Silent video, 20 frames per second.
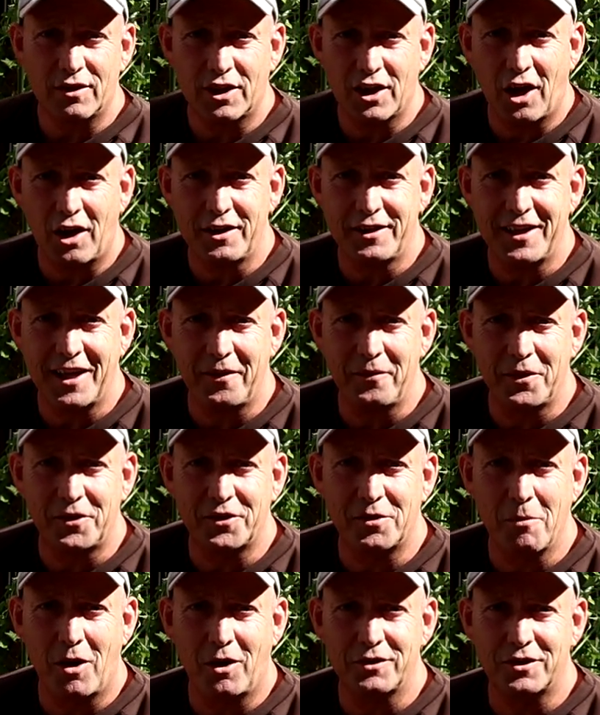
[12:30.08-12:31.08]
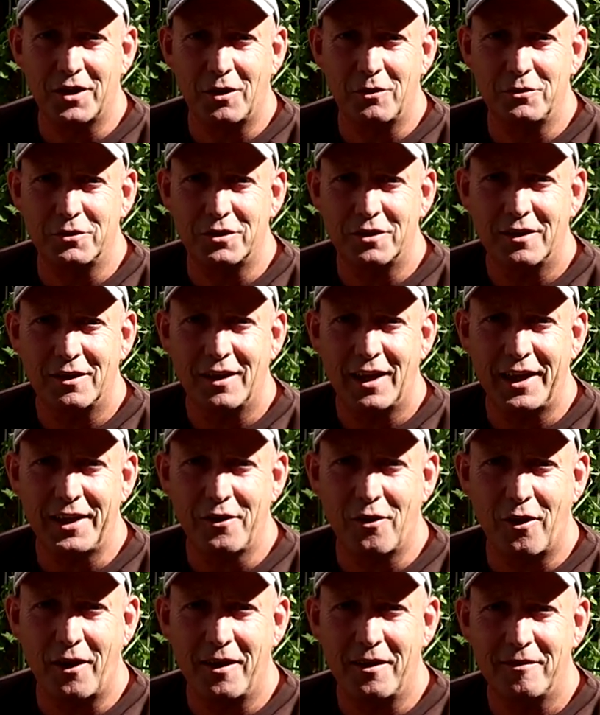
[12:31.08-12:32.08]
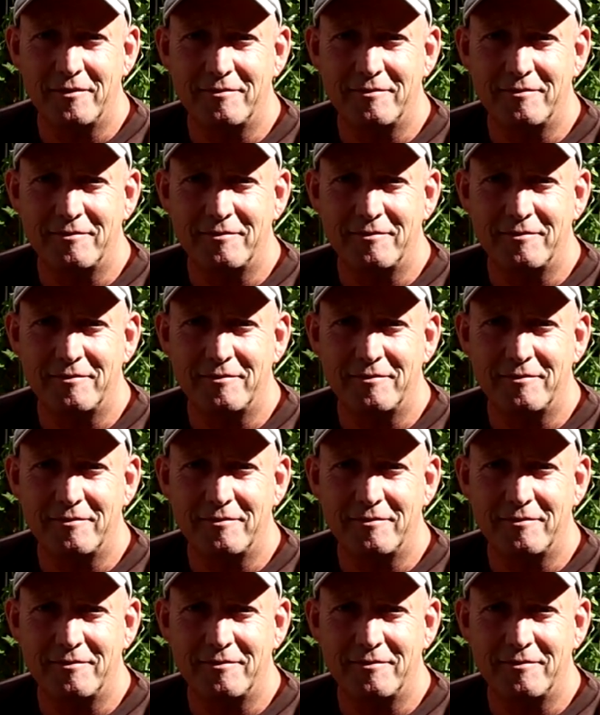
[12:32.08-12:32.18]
cutting down these tomatoes, hadn't I?